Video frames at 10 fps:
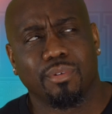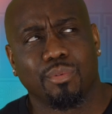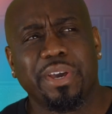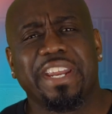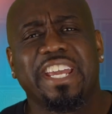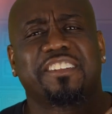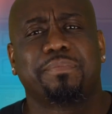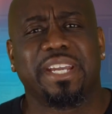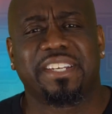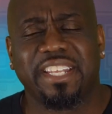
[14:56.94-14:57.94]
What
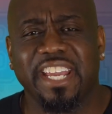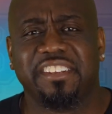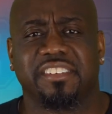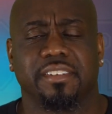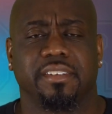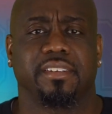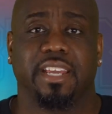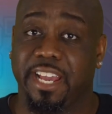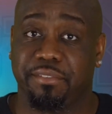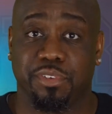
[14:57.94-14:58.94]
expectation
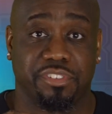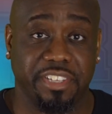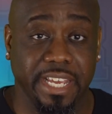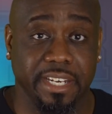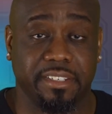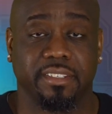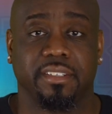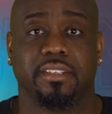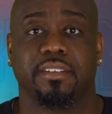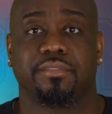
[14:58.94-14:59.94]
have you set
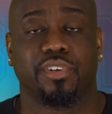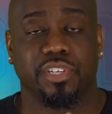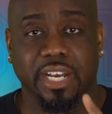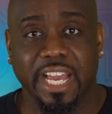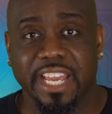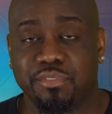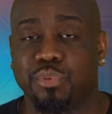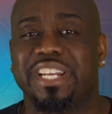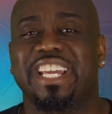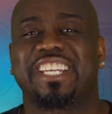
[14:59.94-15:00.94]
for your life?
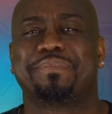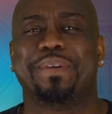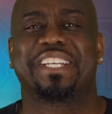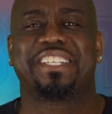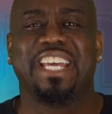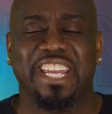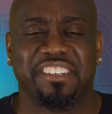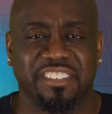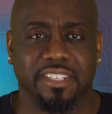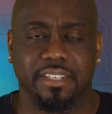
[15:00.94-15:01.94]
What
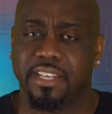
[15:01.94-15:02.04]
expectation